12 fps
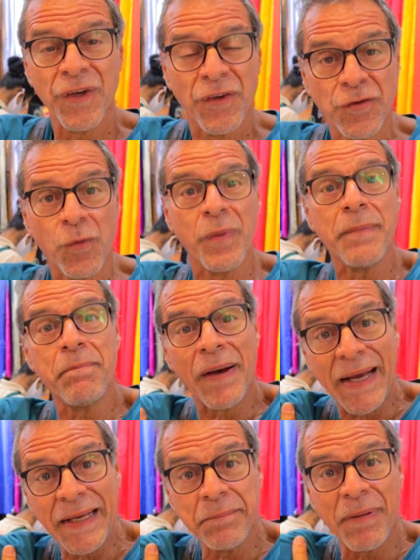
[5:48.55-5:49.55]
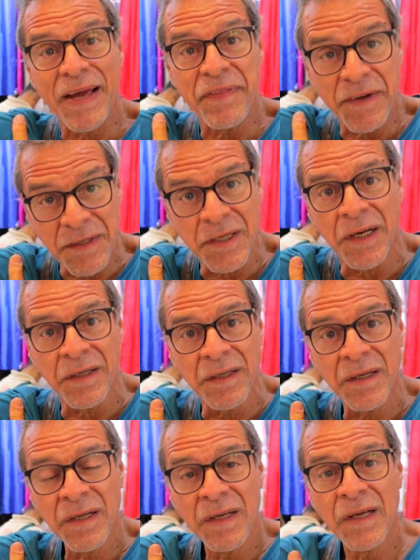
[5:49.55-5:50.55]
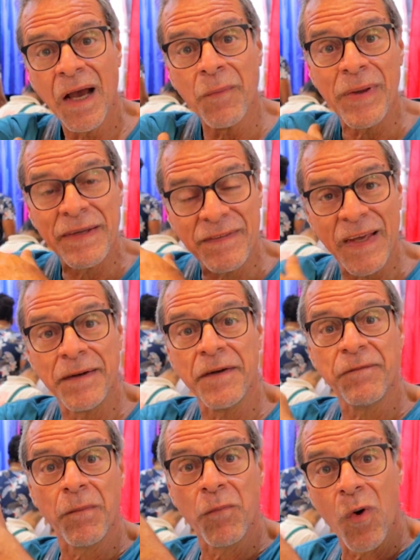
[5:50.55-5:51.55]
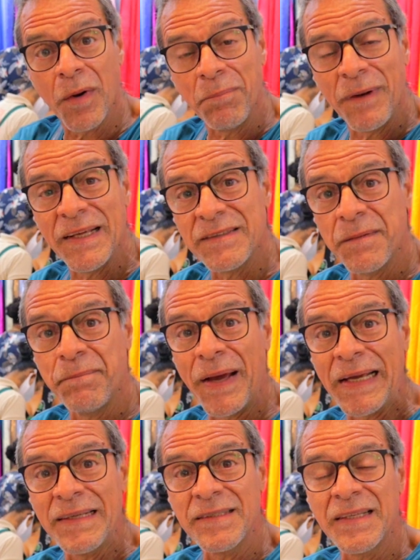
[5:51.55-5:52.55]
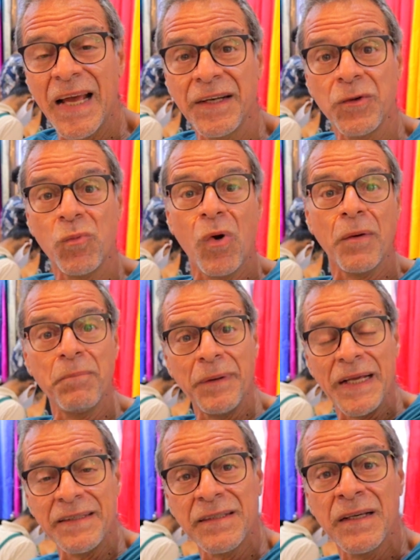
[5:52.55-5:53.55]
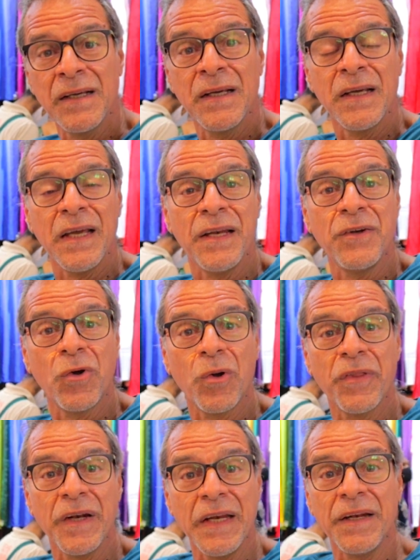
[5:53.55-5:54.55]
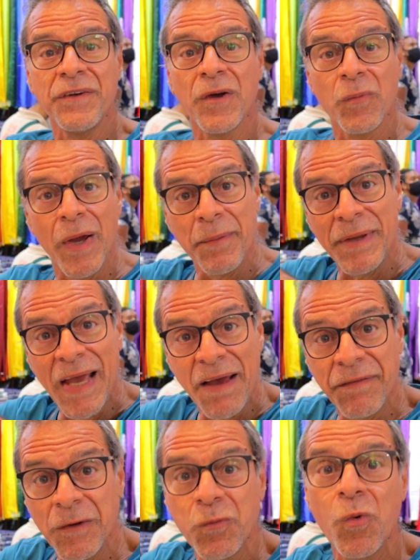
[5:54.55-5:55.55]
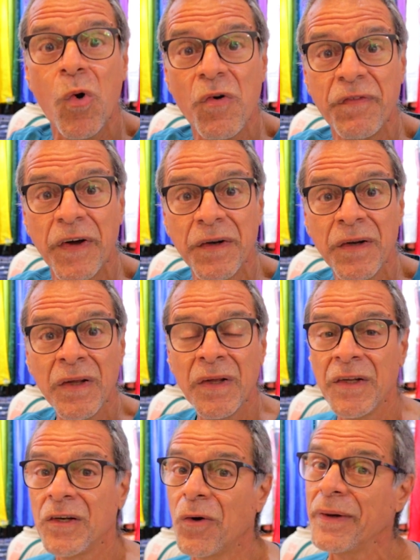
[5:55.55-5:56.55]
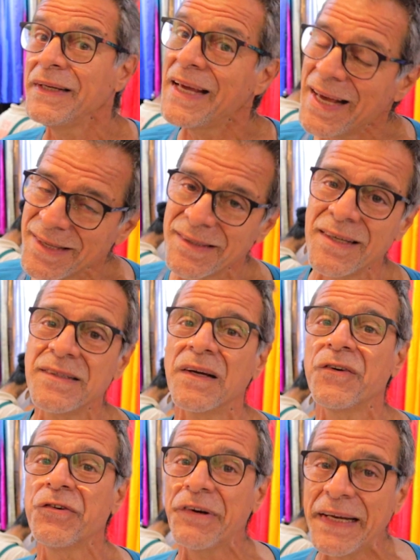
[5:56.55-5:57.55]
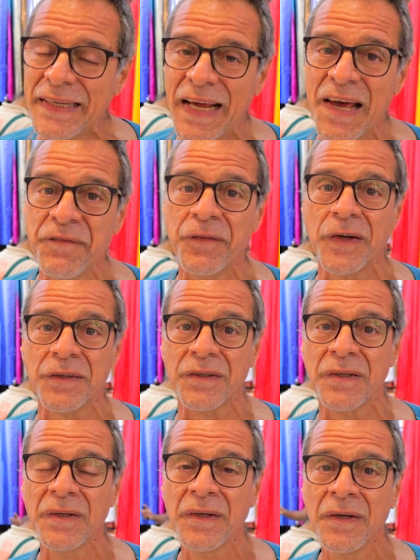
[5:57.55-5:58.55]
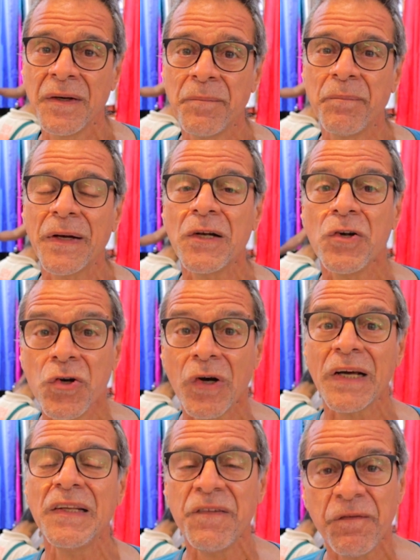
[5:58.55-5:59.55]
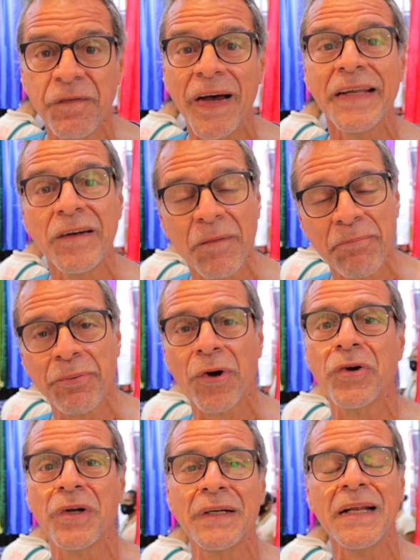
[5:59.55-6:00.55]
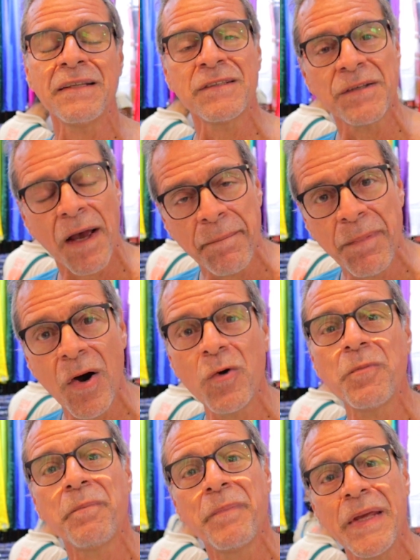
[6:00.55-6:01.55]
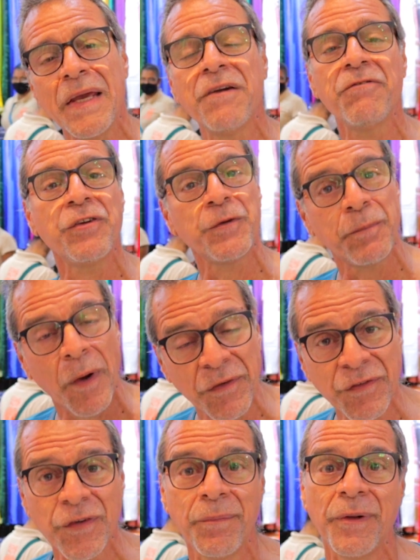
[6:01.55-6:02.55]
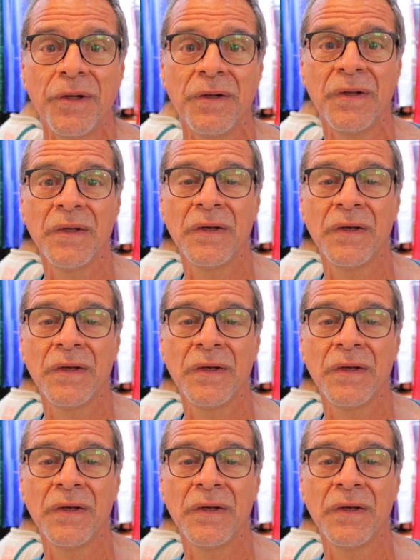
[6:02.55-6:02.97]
So we buy it by the ton, and we send it from one place in Pakistan to one place in northern India where we have it woven. Now, yes, it's a great effort, but look at the final product. It's about being responsible.